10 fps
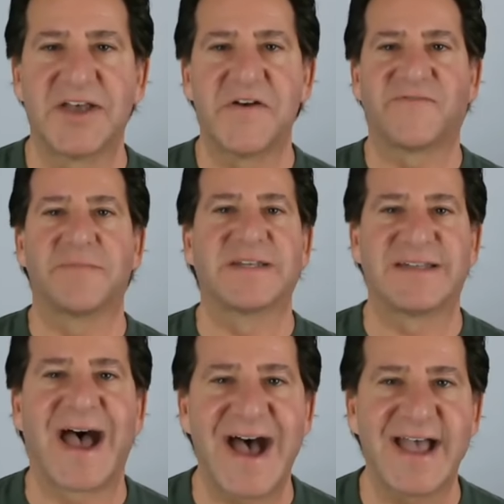from the
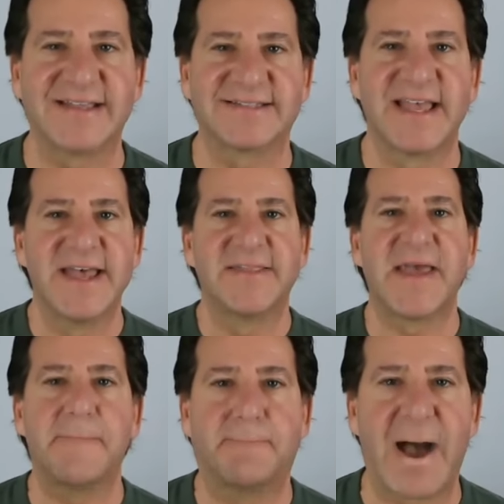ties
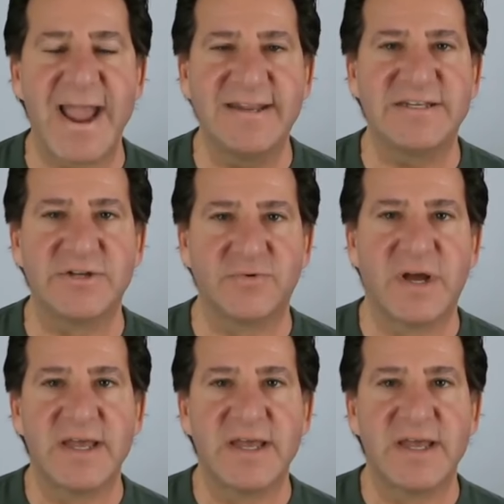that bind you